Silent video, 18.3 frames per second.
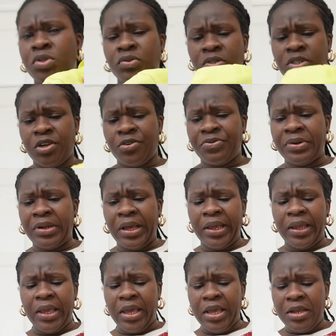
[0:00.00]
on sale for
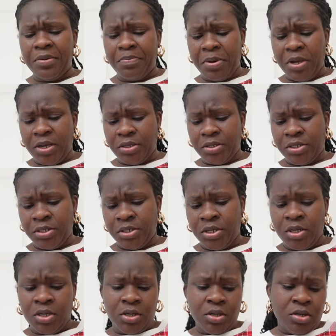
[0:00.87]
like $8.
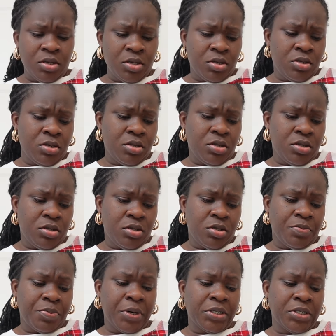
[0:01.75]

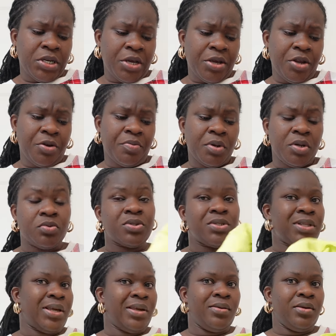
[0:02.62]
The price is not here, but it
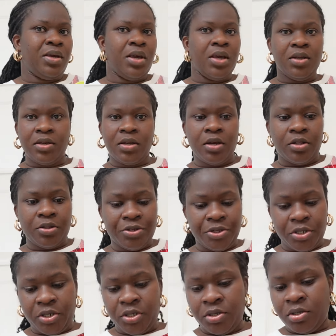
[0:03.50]
was like
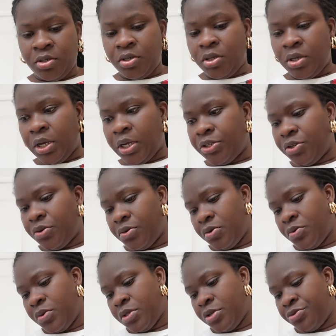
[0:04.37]
$8. I don't
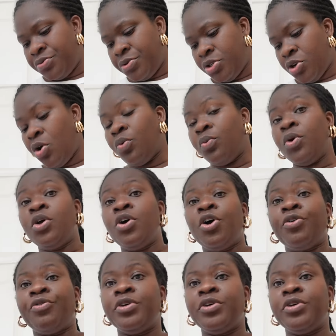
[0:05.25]
know what the